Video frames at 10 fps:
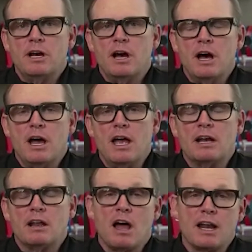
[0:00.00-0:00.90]
uh, and
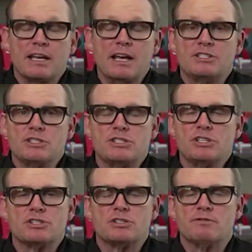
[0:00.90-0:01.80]
in a lot of cases
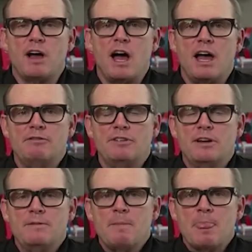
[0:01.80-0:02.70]
just survive.
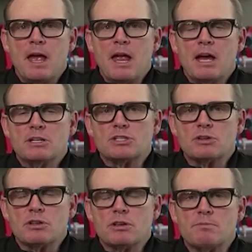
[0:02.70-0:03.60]
And
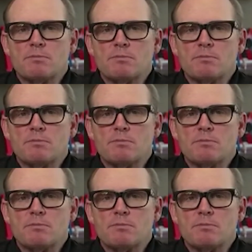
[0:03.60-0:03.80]
so the